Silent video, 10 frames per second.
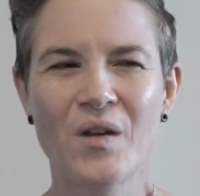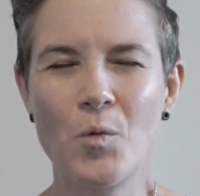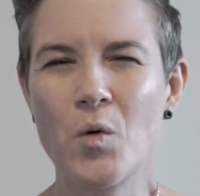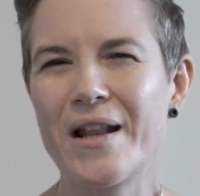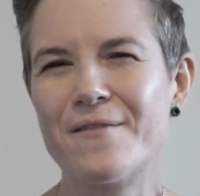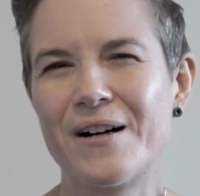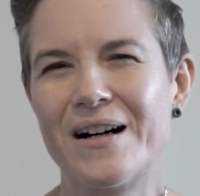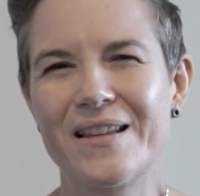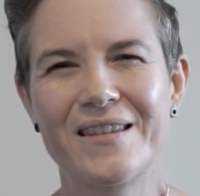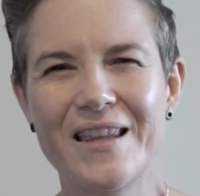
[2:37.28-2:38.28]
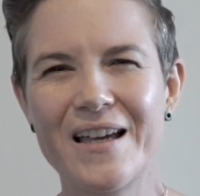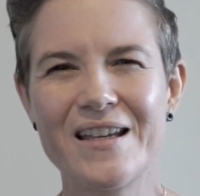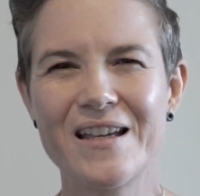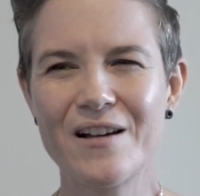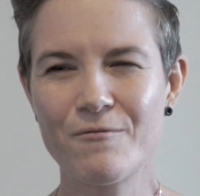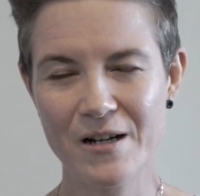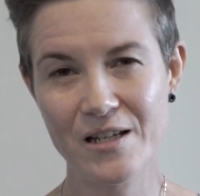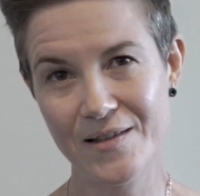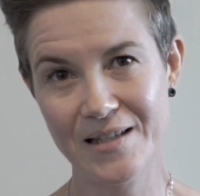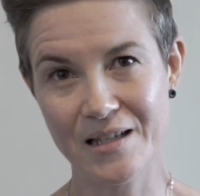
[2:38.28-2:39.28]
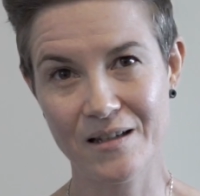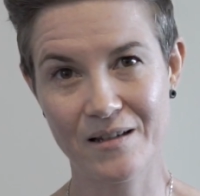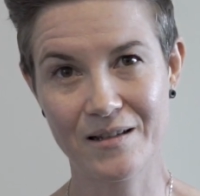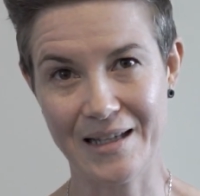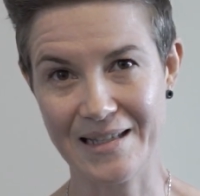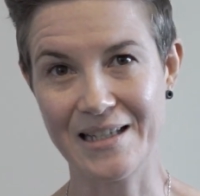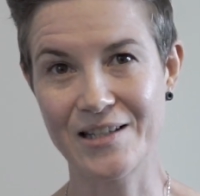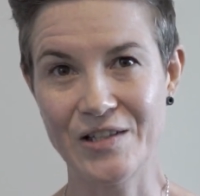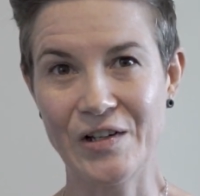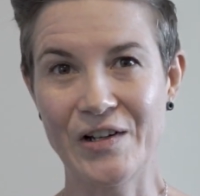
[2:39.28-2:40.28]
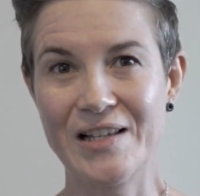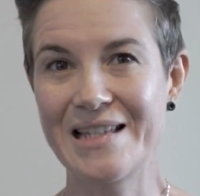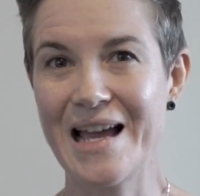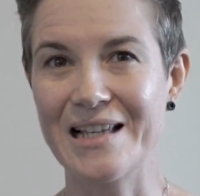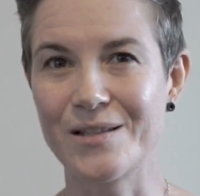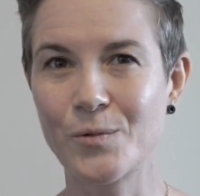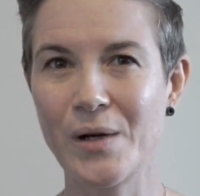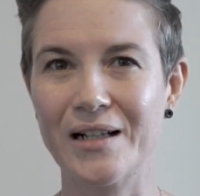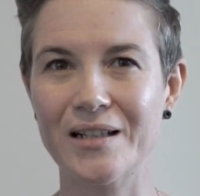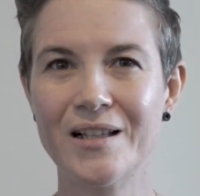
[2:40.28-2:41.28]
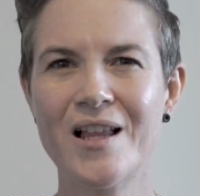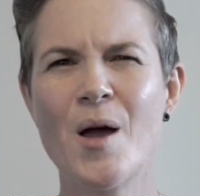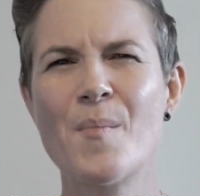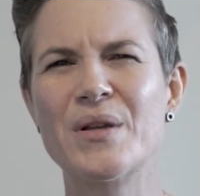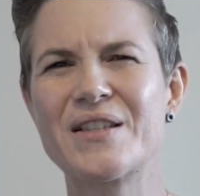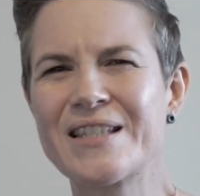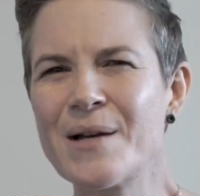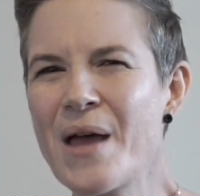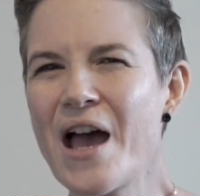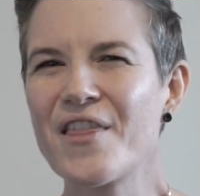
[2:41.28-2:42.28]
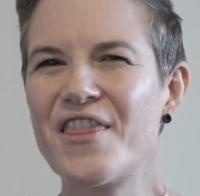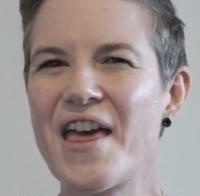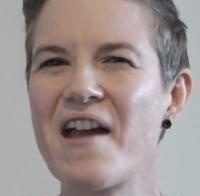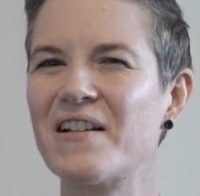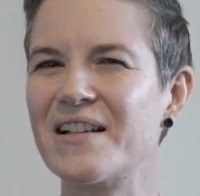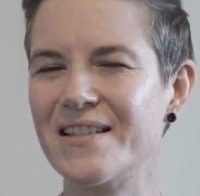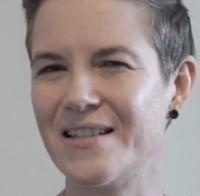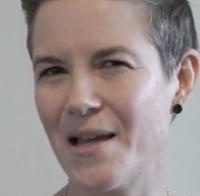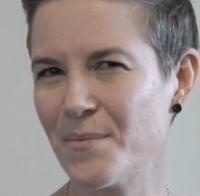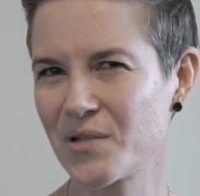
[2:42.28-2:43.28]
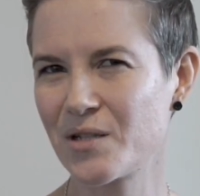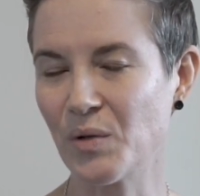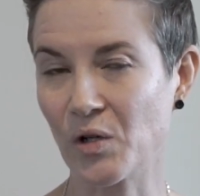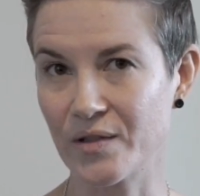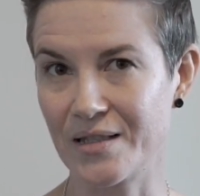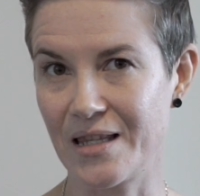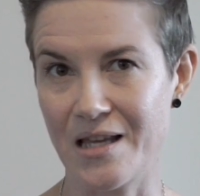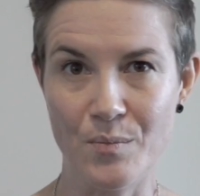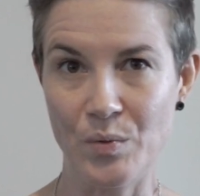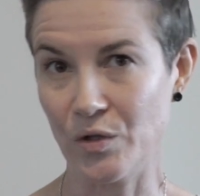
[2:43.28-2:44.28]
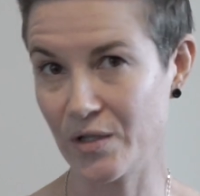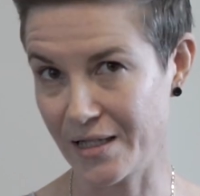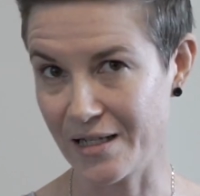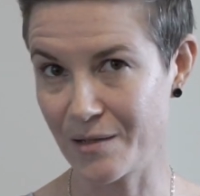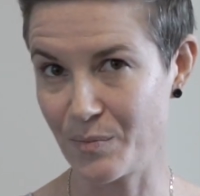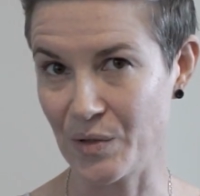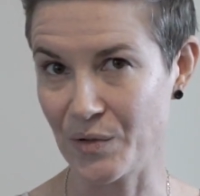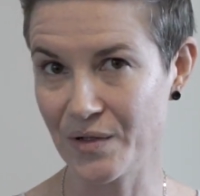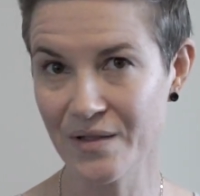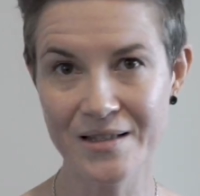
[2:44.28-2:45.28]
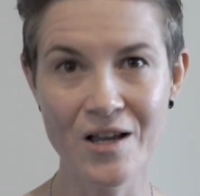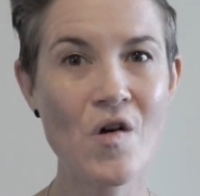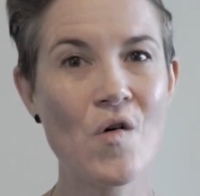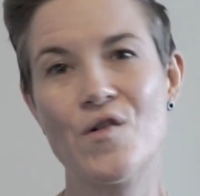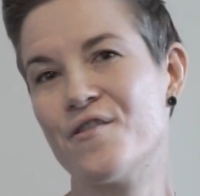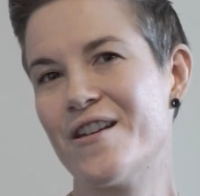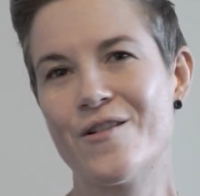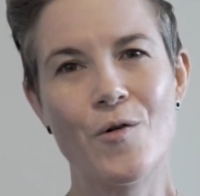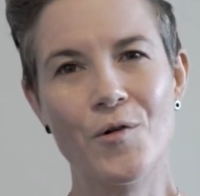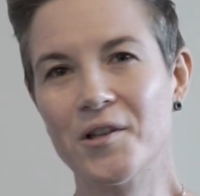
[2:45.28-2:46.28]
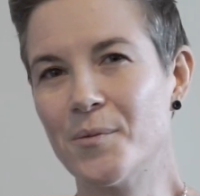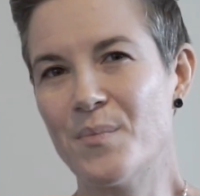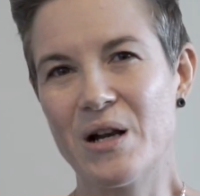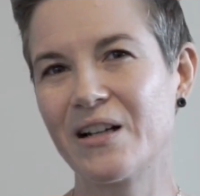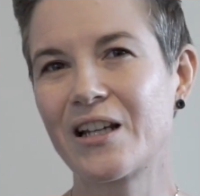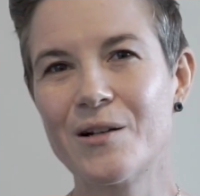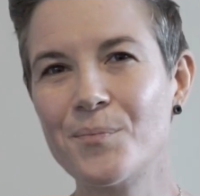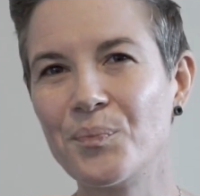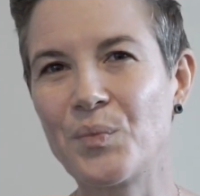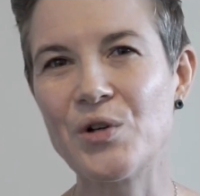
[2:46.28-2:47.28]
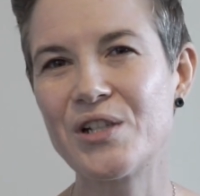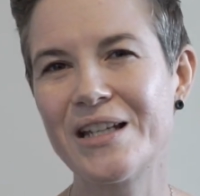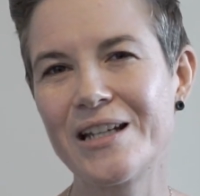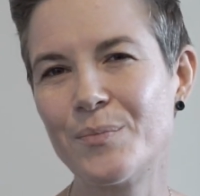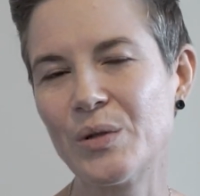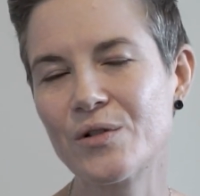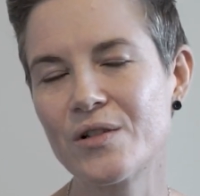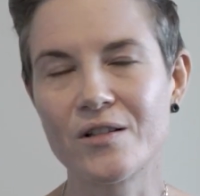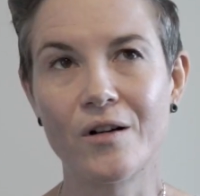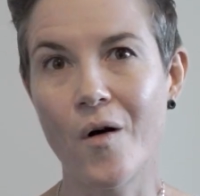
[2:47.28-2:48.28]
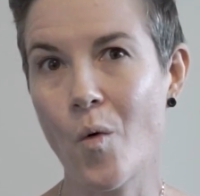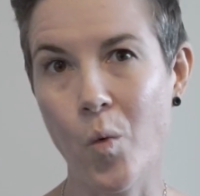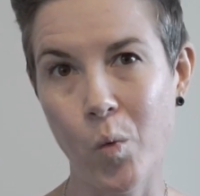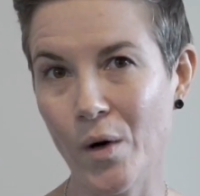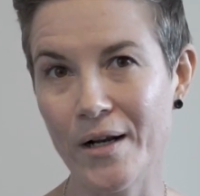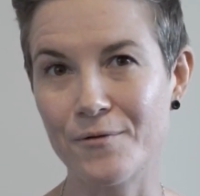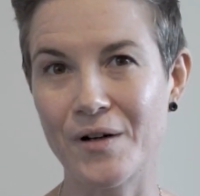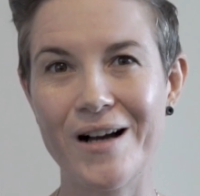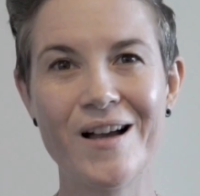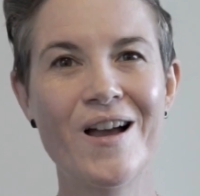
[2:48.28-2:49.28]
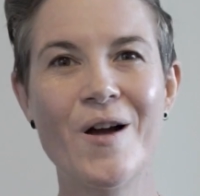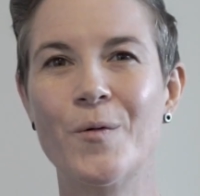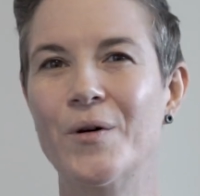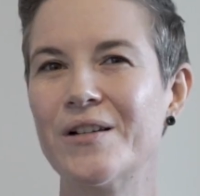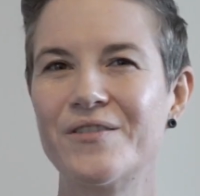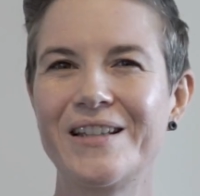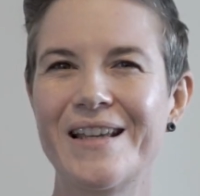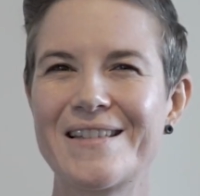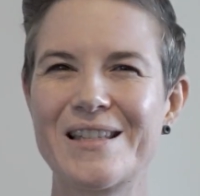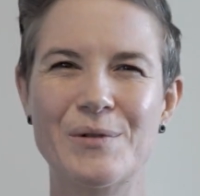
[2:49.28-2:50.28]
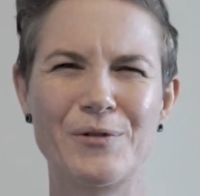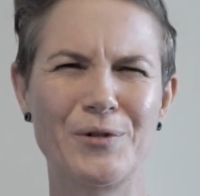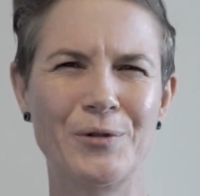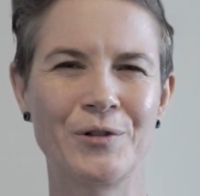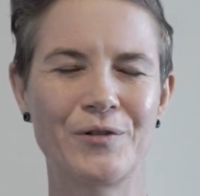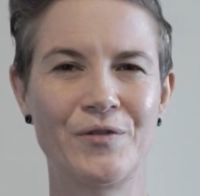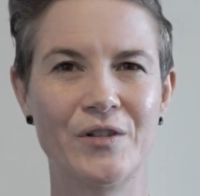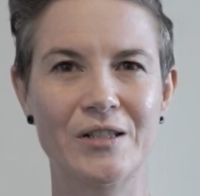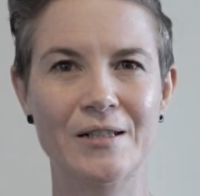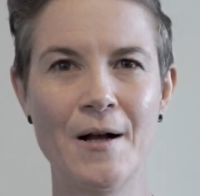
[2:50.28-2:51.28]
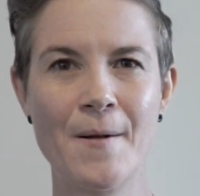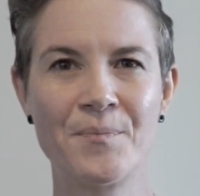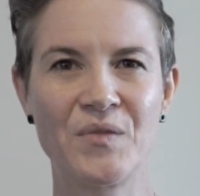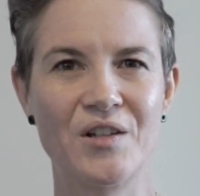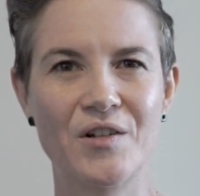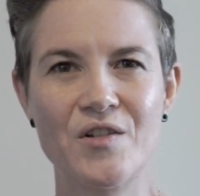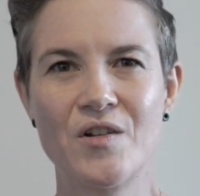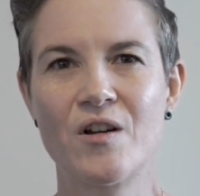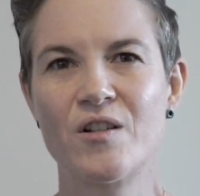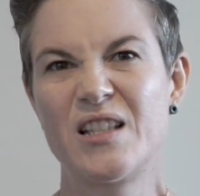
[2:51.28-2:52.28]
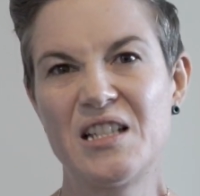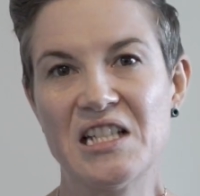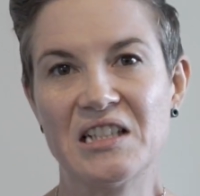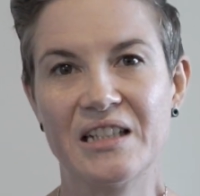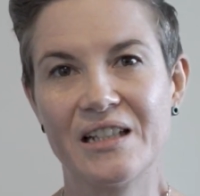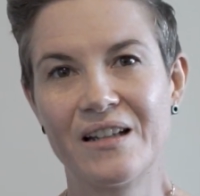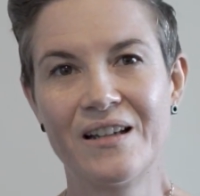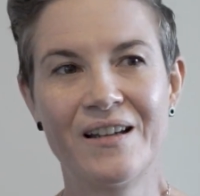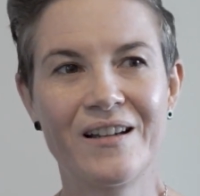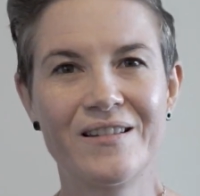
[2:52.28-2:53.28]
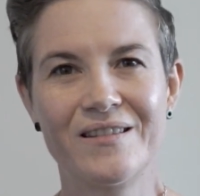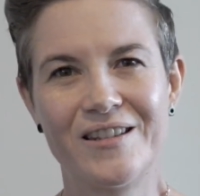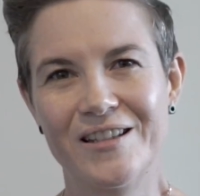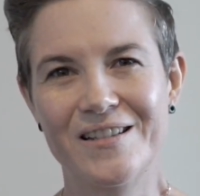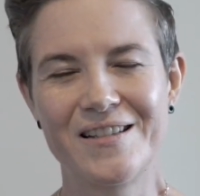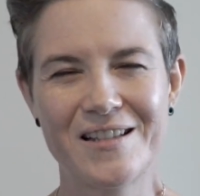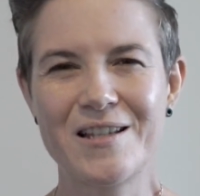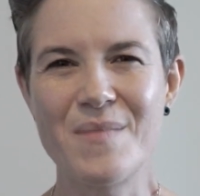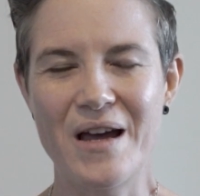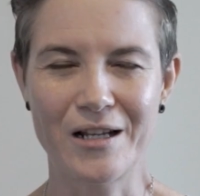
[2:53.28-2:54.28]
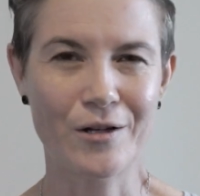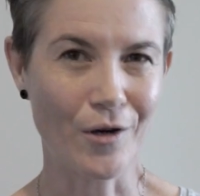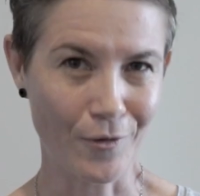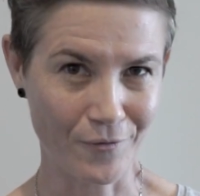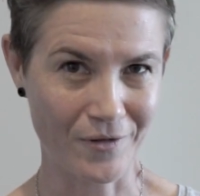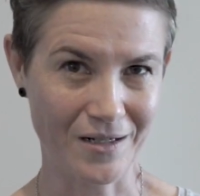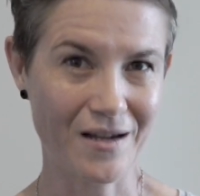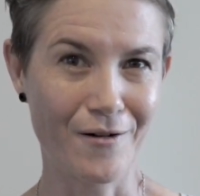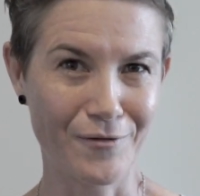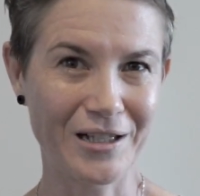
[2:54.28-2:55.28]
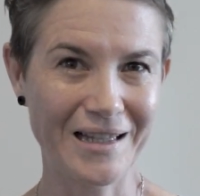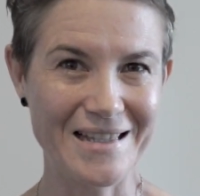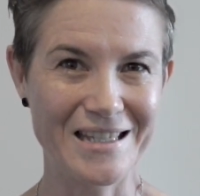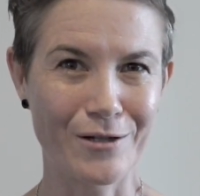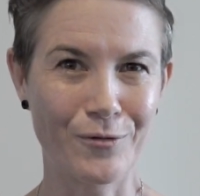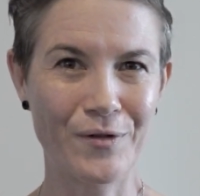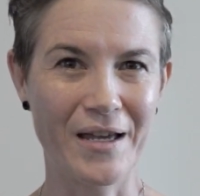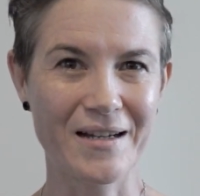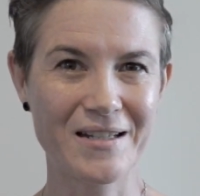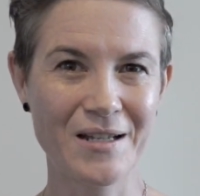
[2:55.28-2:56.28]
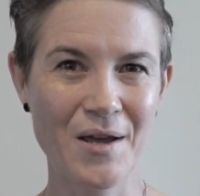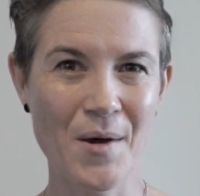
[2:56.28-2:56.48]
whatever. They are reusing classic circuits as well, but somehow they're exempt because they're boutique builders, or they're all American boutique builders, or whatever gets them off the hook for, you know, stealing the schematic of a classic effect.